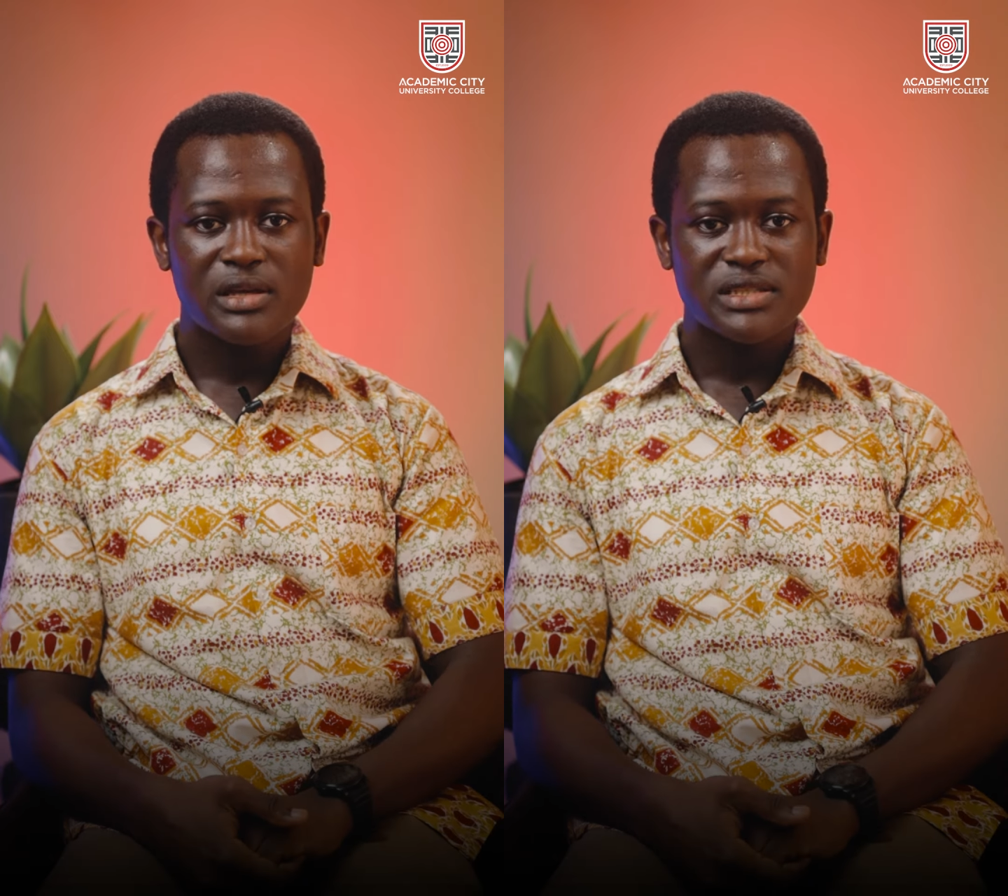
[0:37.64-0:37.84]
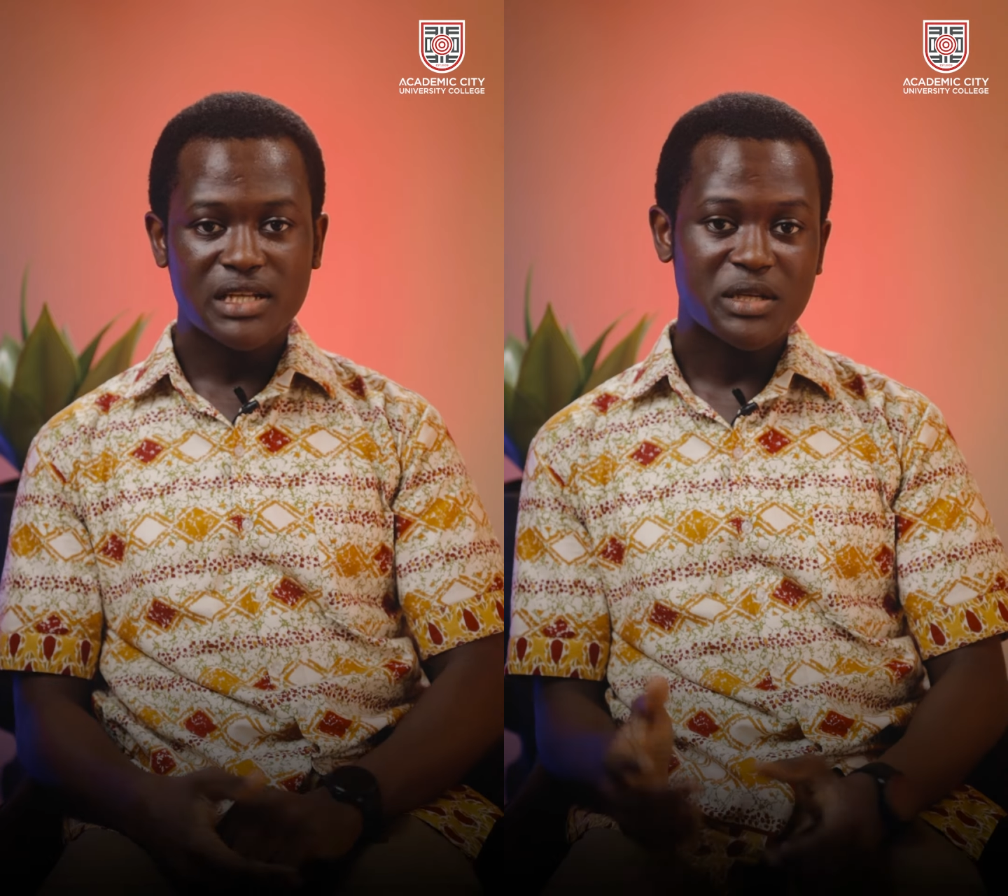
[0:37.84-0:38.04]

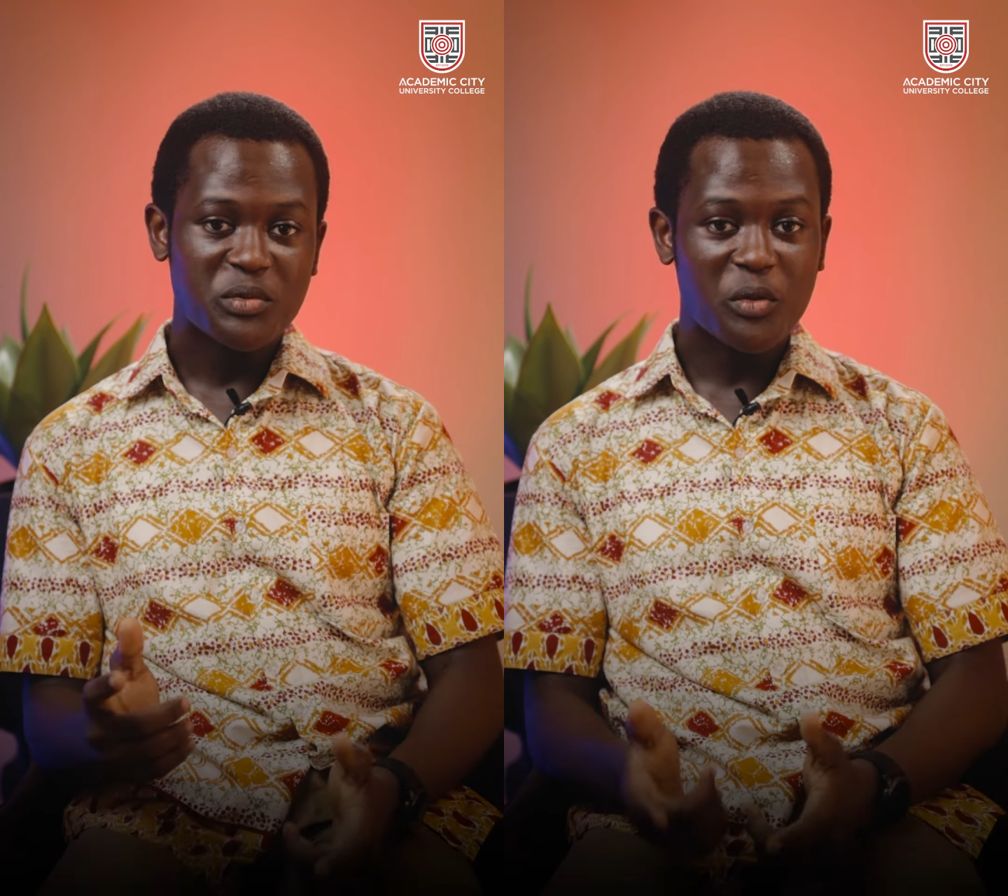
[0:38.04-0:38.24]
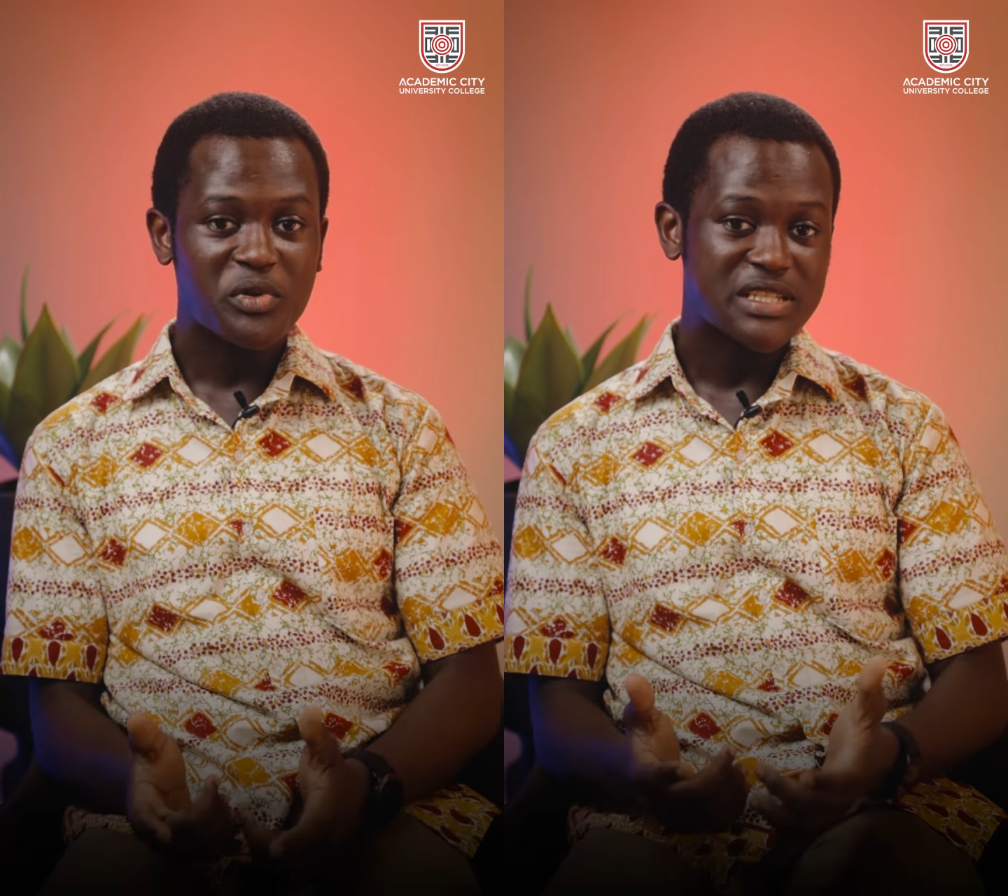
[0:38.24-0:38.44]
startup
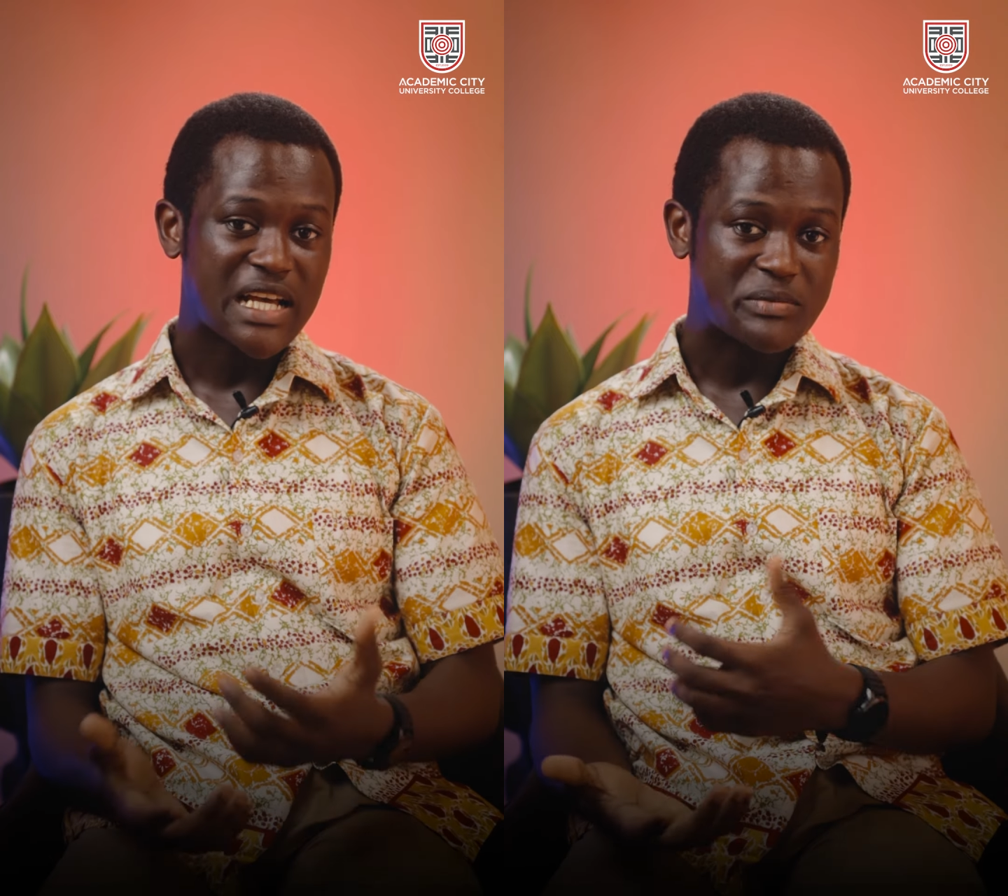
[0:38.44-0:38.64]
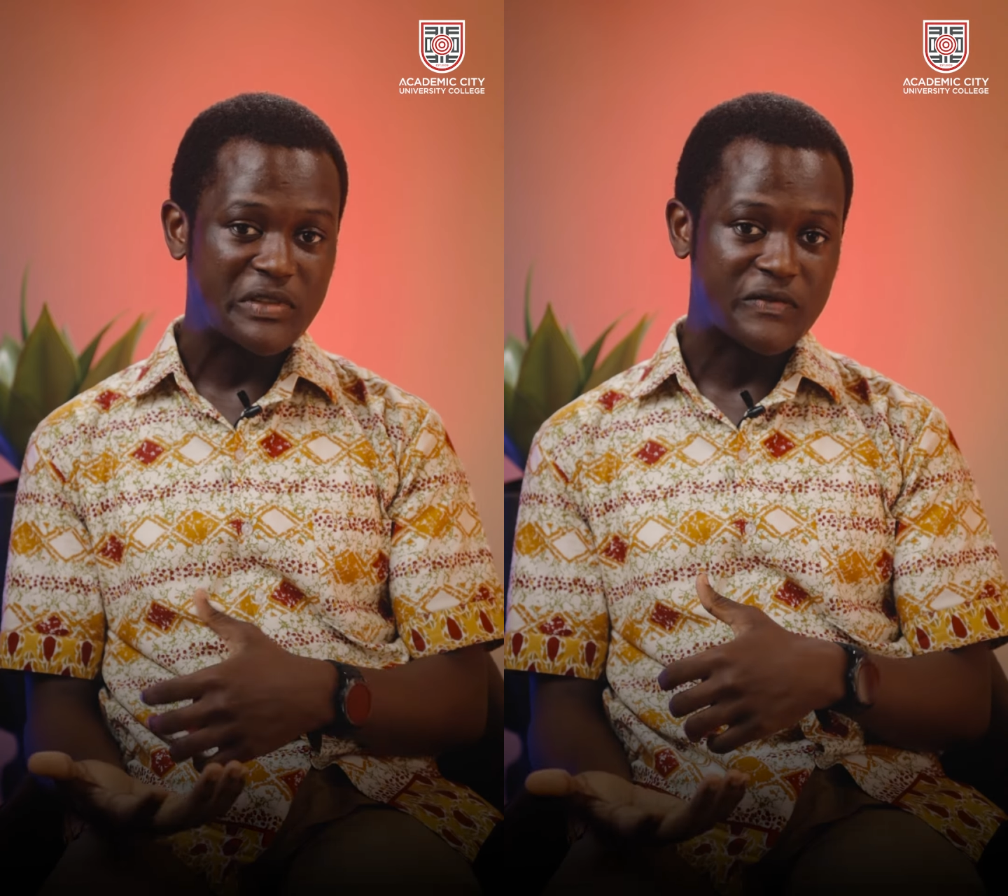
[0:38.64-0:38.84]
companies that
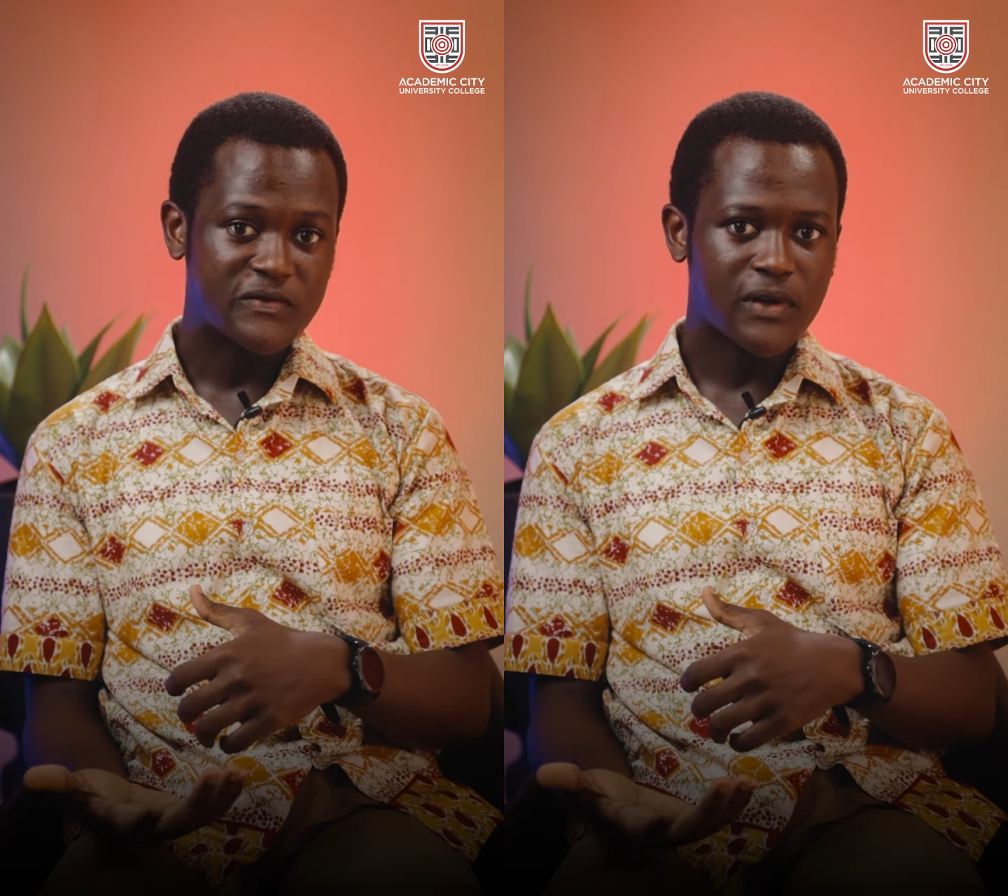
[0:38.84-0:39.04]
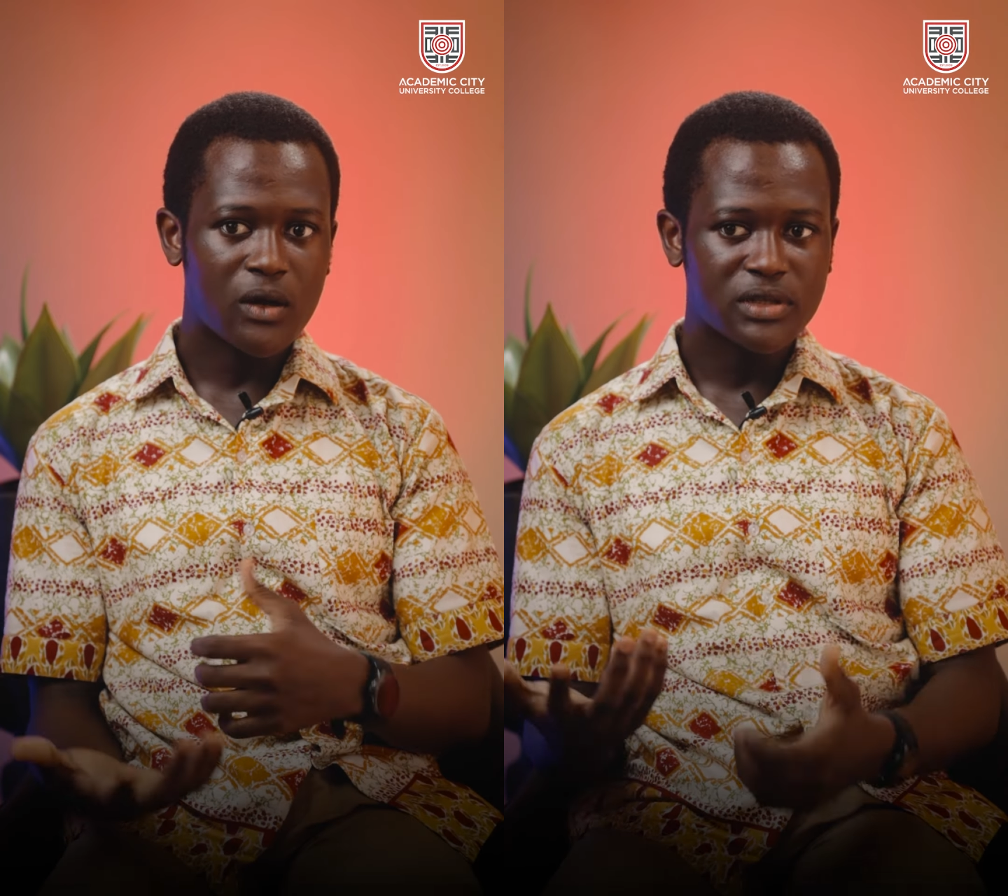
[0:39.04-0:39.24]
has been
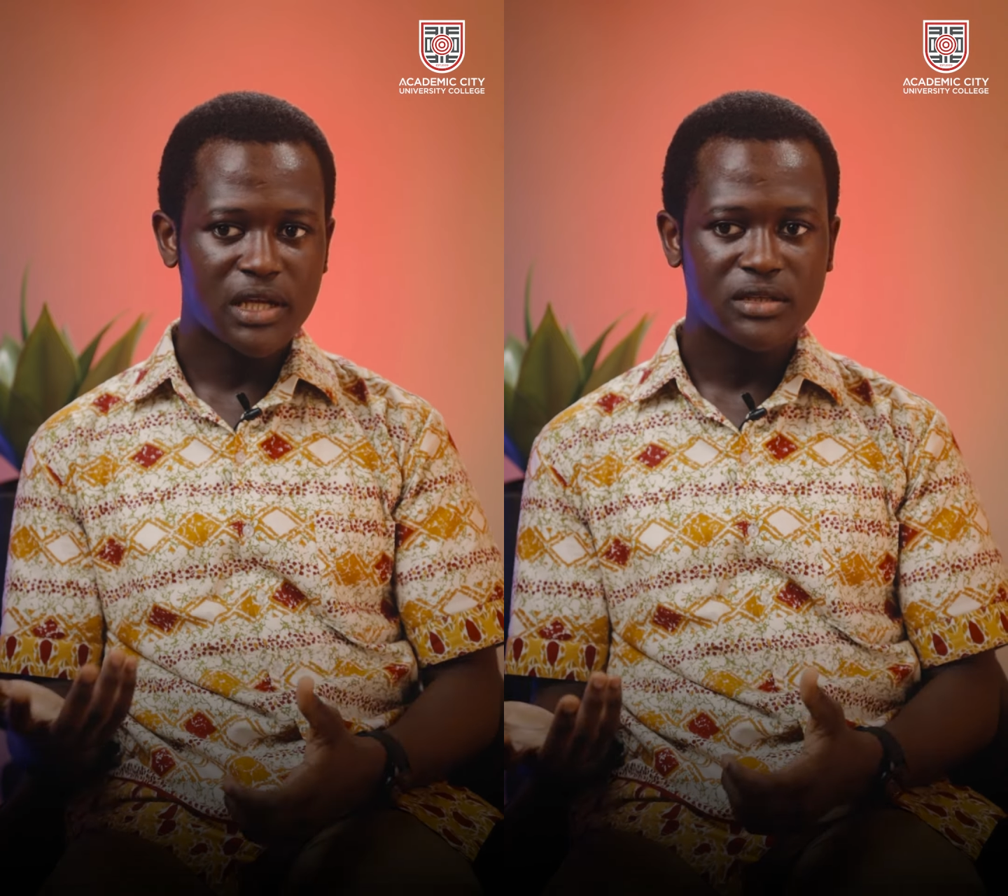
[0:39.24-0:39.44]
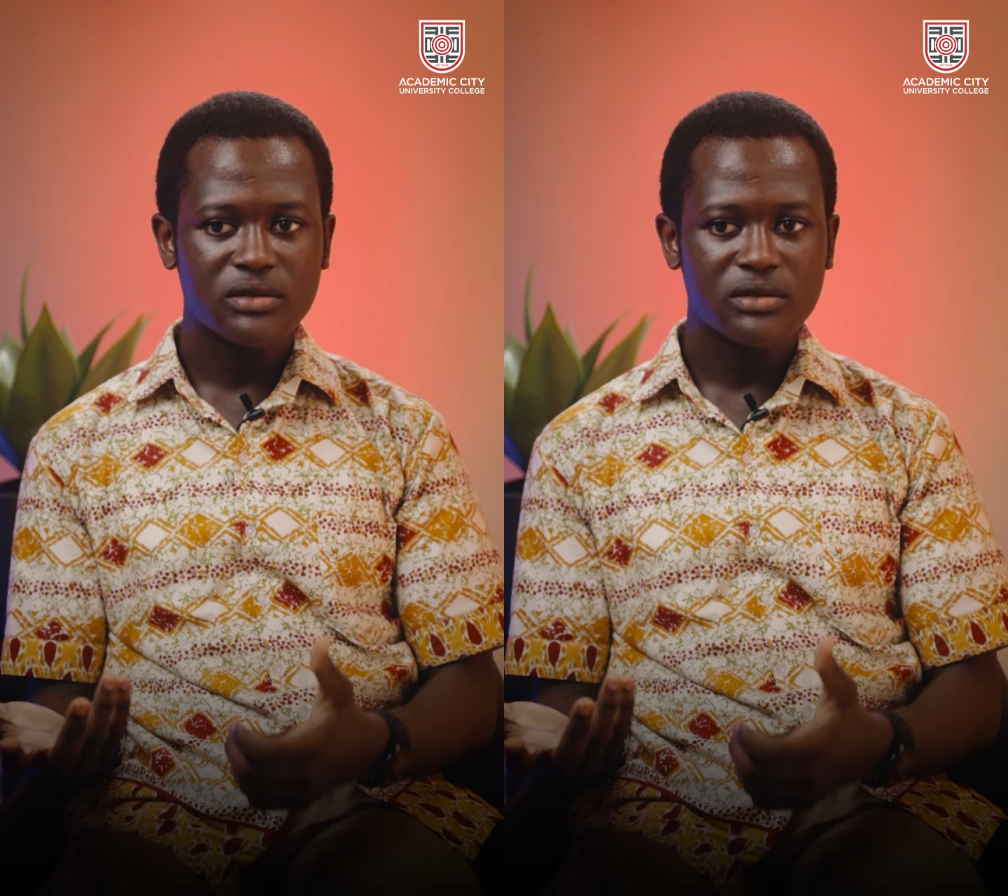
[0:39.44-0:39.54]
founded